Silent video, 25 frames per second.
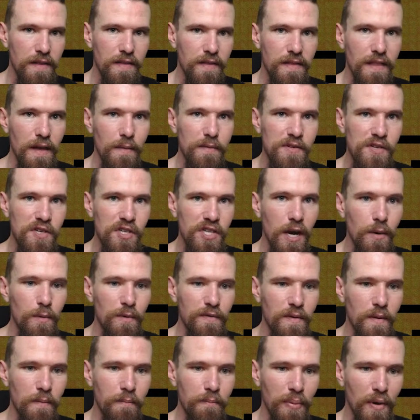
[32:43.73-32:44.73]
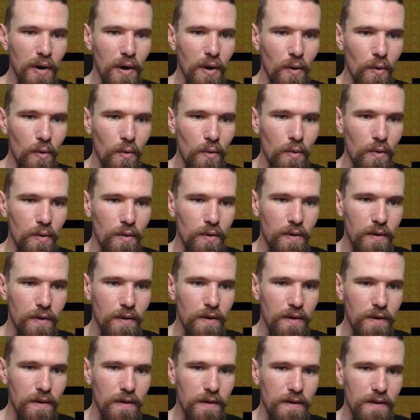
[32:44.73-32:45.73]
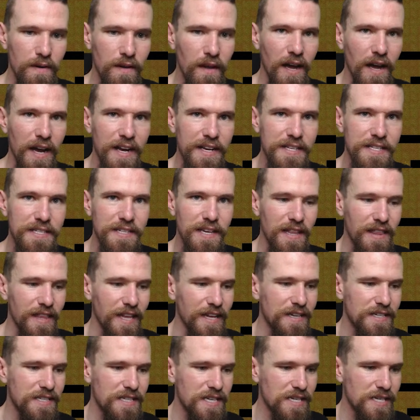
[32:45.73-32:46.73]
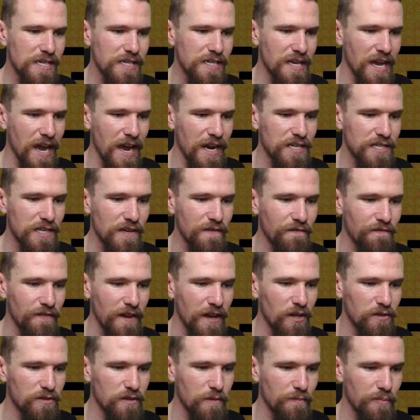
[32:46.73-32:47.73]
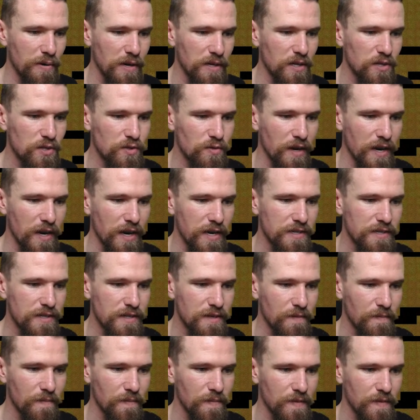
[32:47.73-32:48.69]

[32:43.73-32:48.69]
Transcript: That was Chung with the bow. Nice. Lady Sis actually failed to penetrate.